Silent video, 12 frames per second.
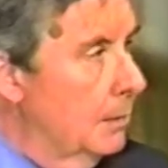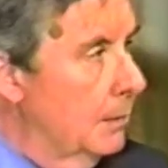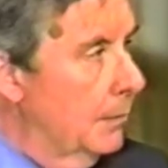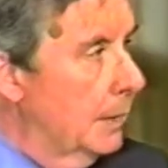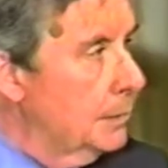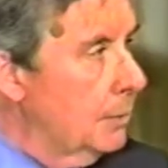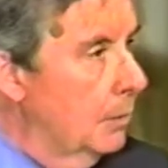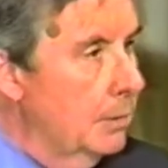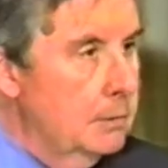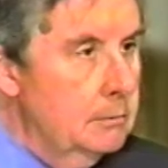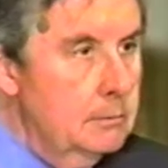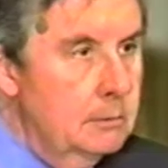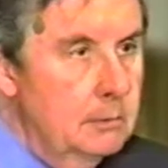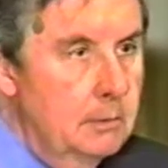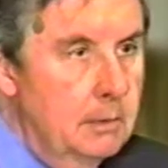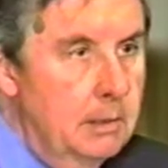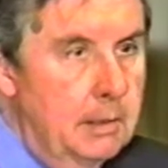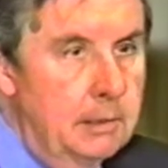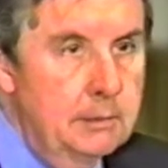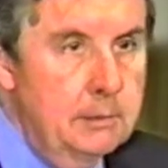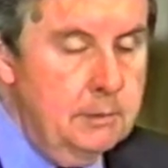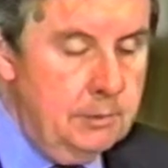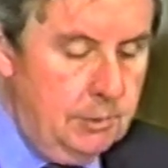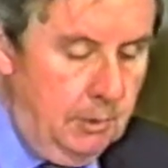The Vance-Owen
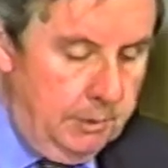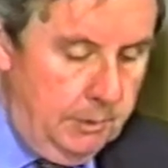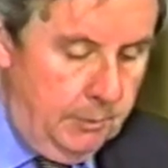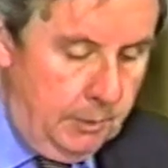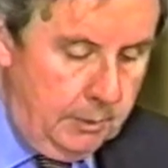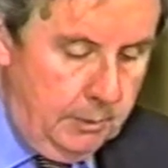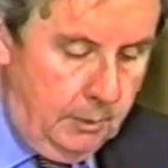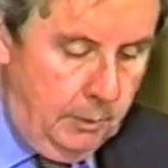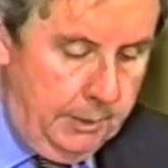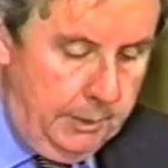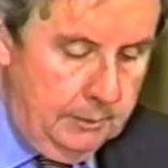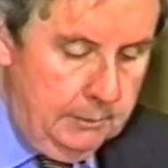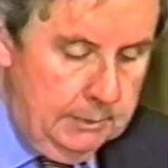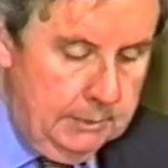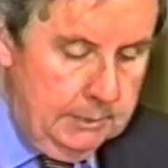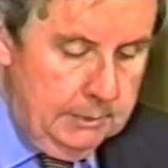and Stoltenberg-Owen